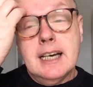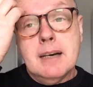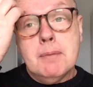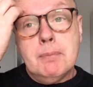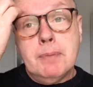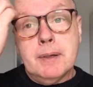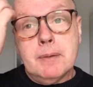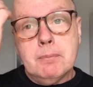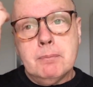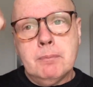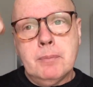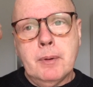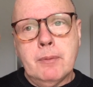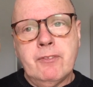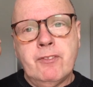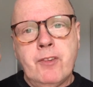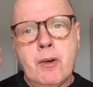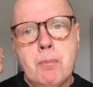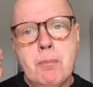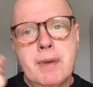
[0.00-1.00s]
But
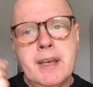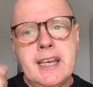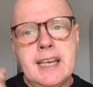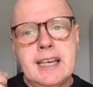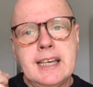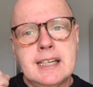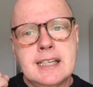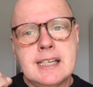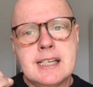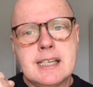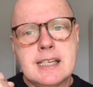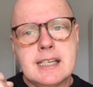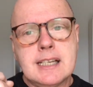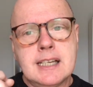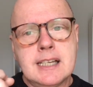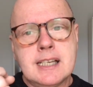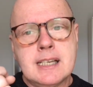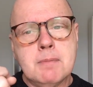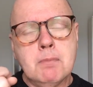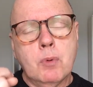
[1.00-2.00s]
for me,
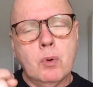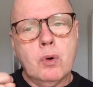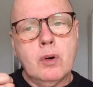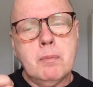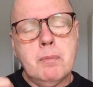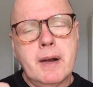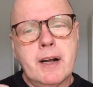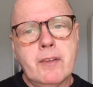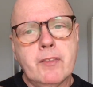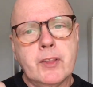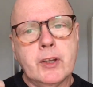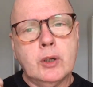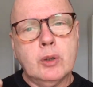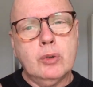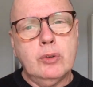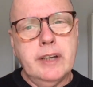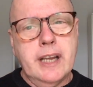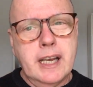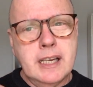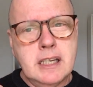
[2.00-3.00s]
it's more about the
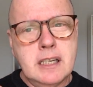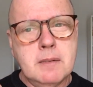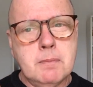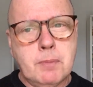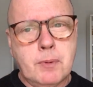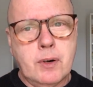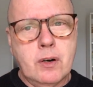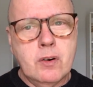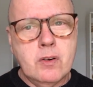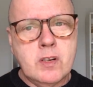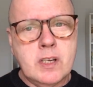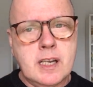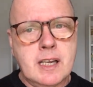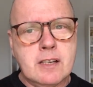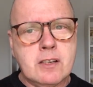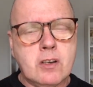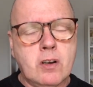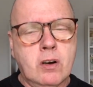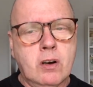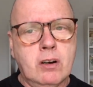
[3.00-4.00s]
creative
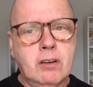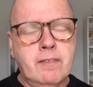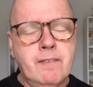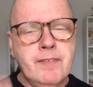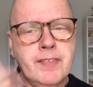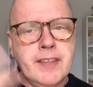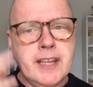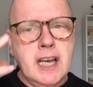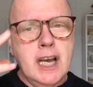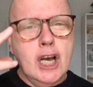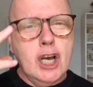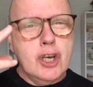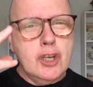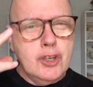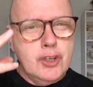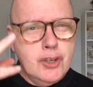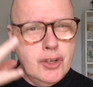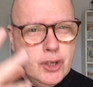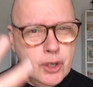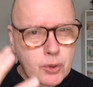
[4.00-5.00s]
process of
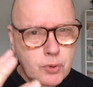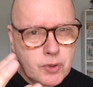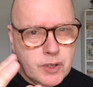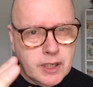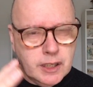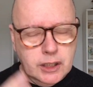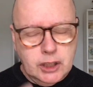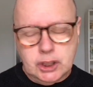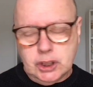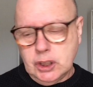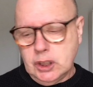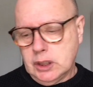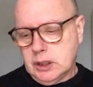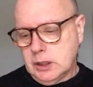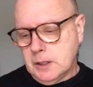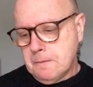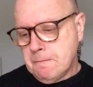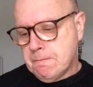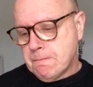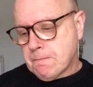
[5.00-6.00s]
using a
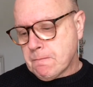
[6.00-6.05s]
journal.